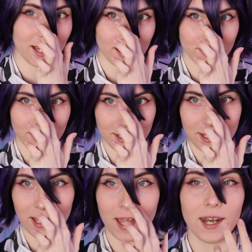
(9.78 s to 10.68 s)
to actually
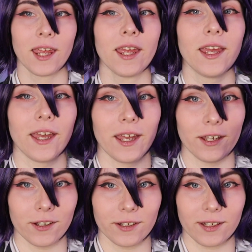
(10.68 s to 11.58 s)
get a
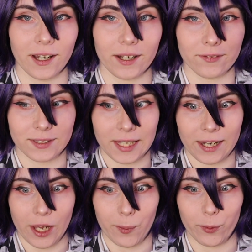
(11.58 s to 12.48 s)
good kind of
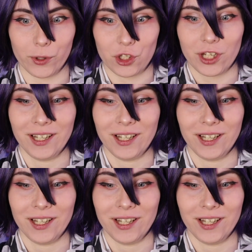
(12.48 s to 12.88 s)
setup, which